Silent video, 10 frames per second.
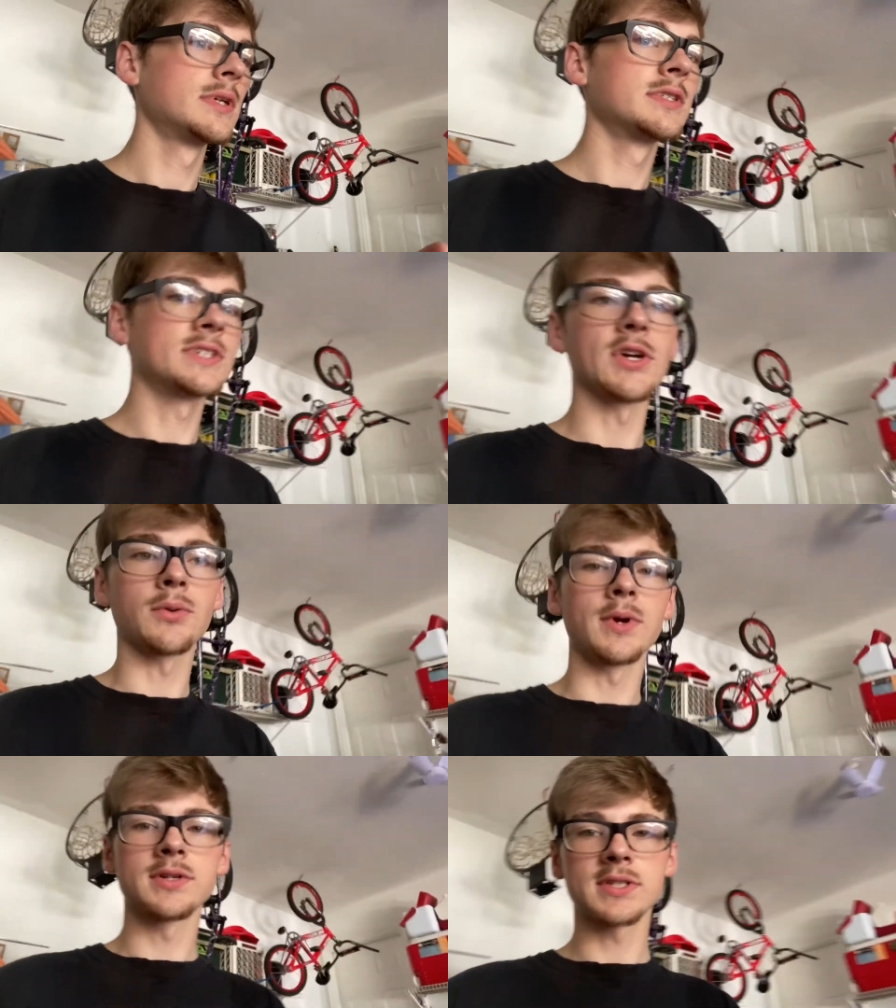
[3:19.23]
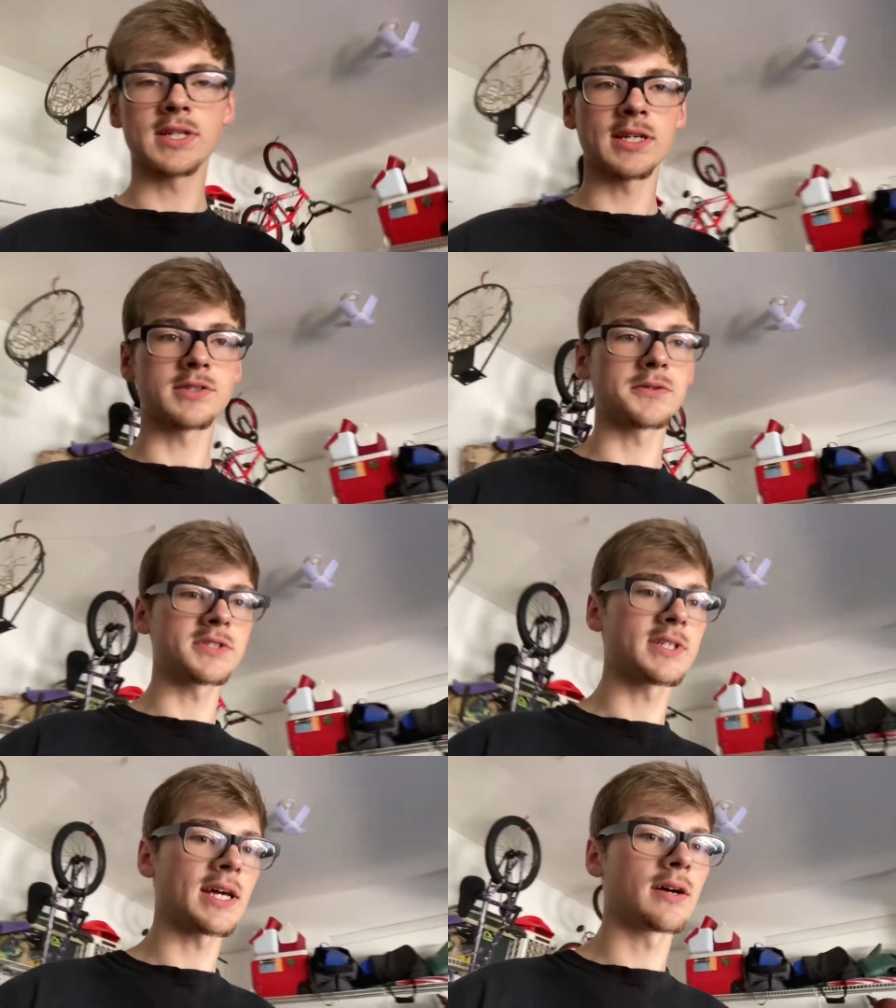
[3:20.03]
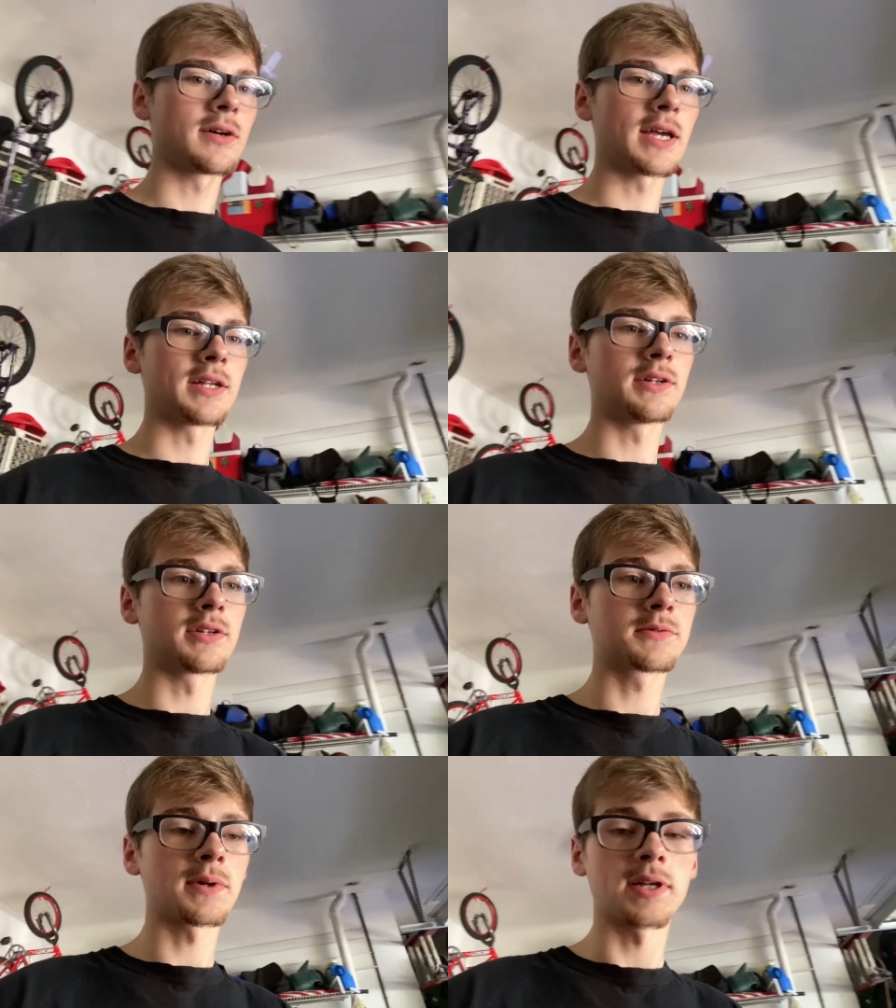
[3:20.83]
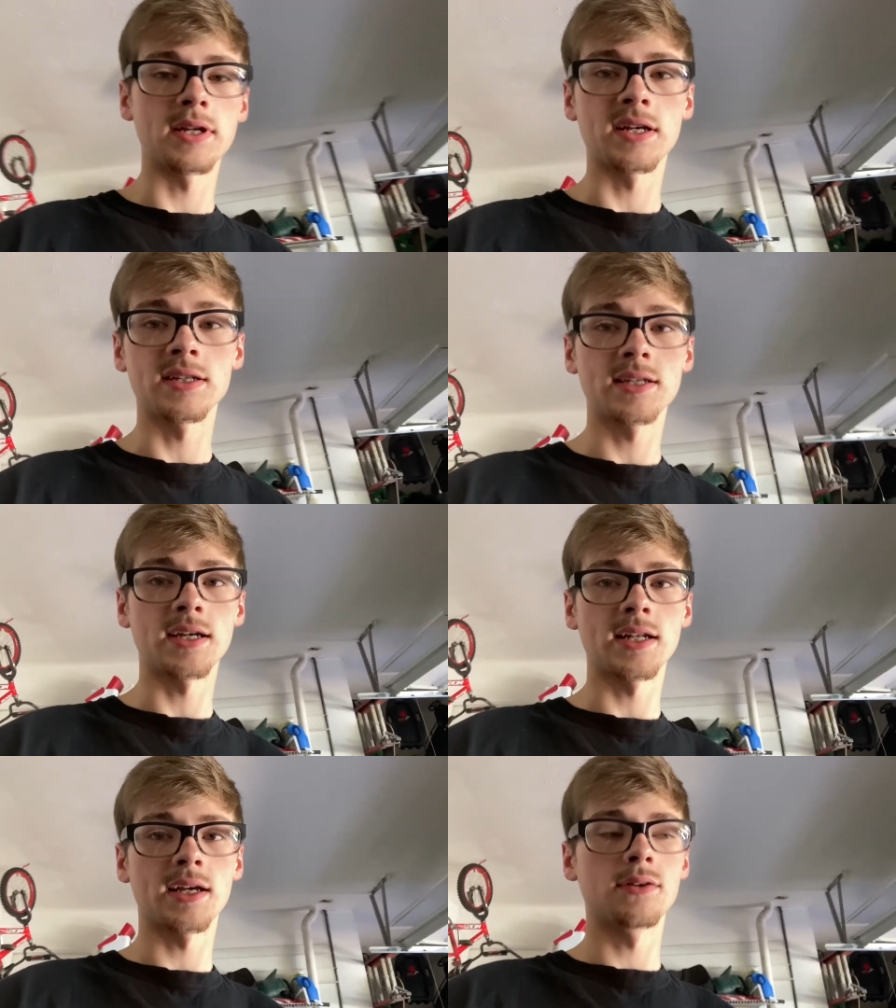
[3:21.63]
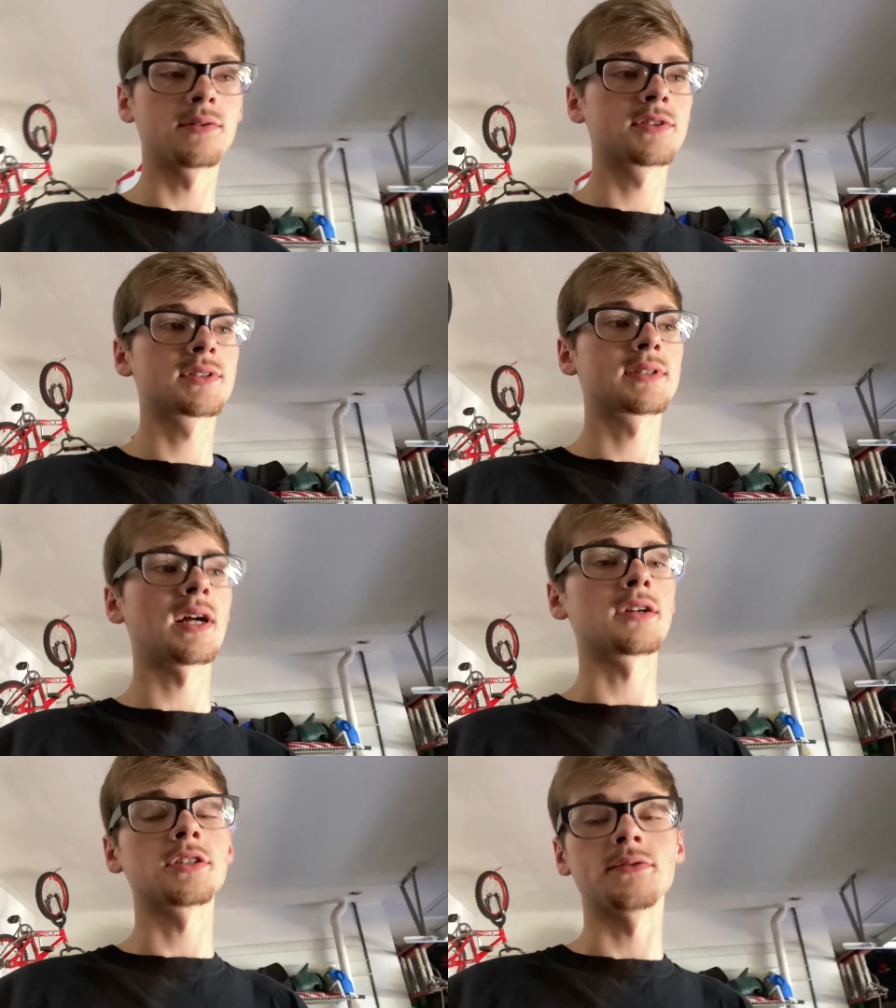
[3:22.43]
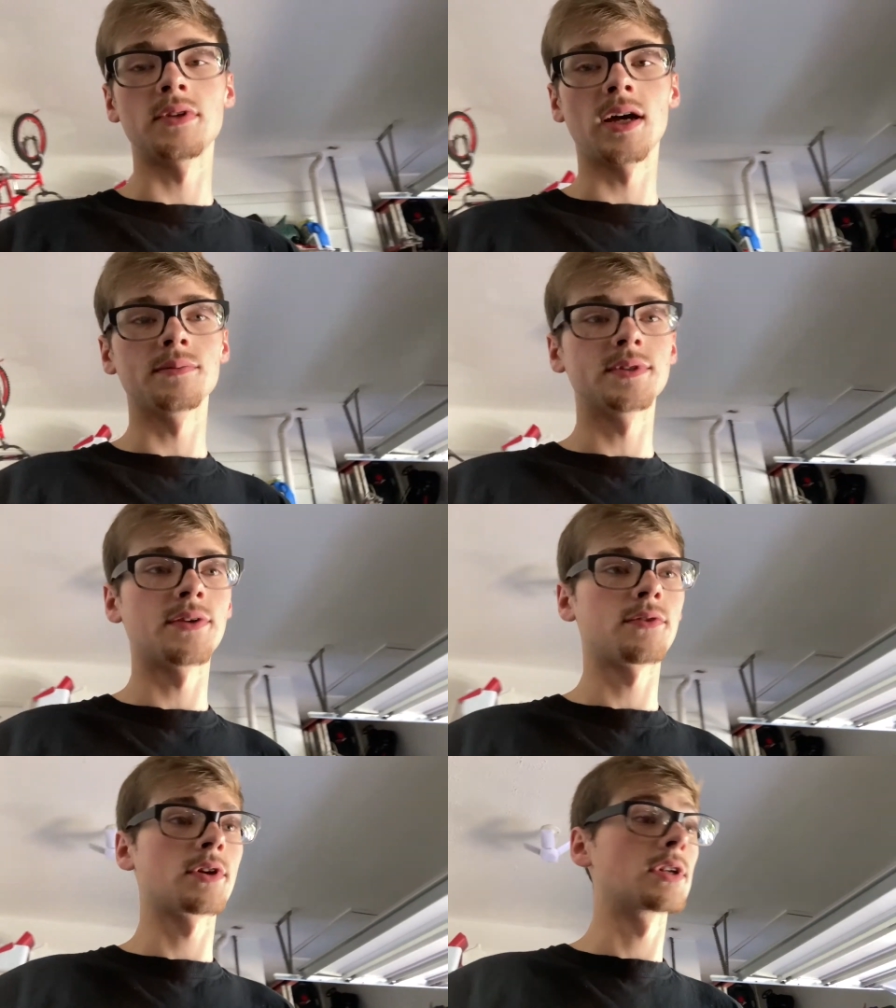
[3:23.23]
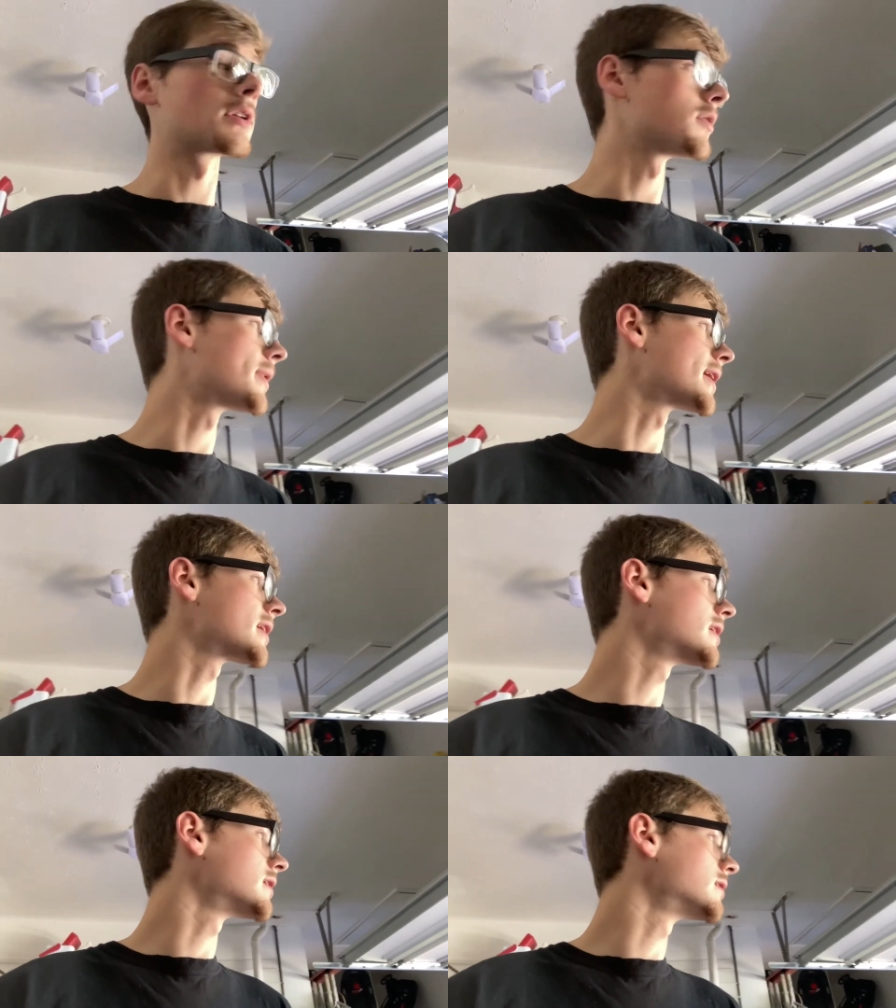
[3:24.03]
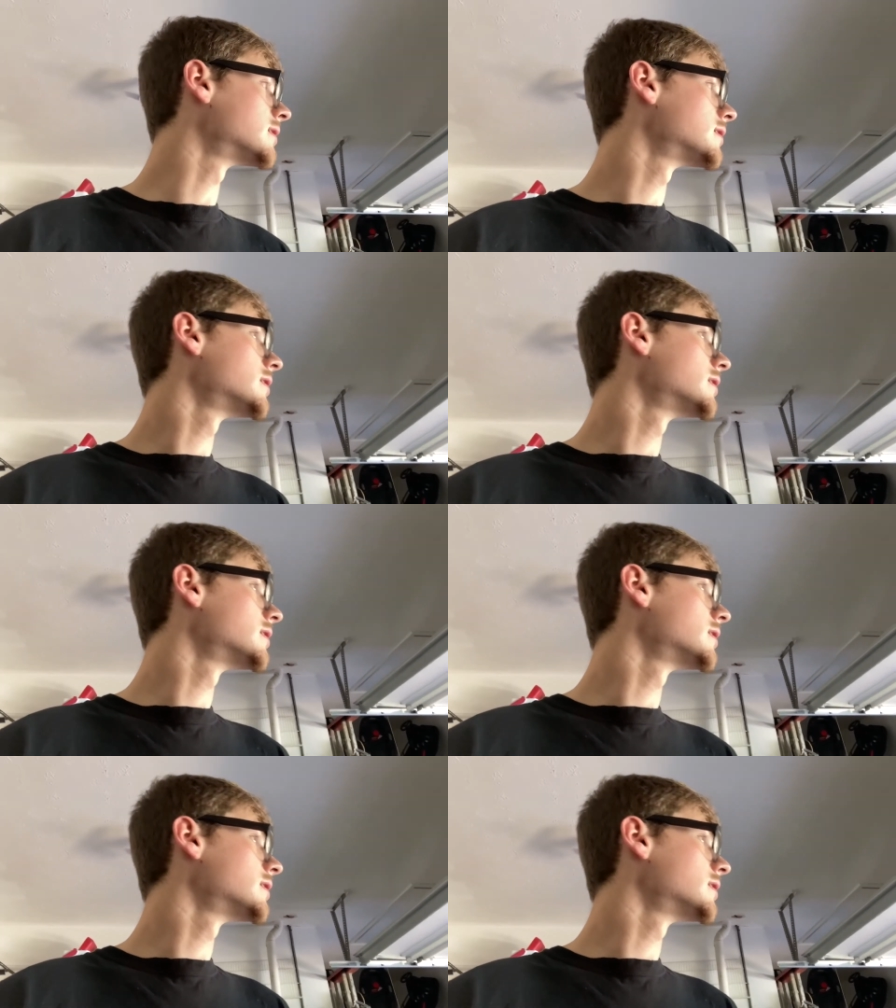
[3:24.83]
Steering wheel is going to get switched out. Head unit's probably going to get taken out. Stock shift knob's definitely going to go back in.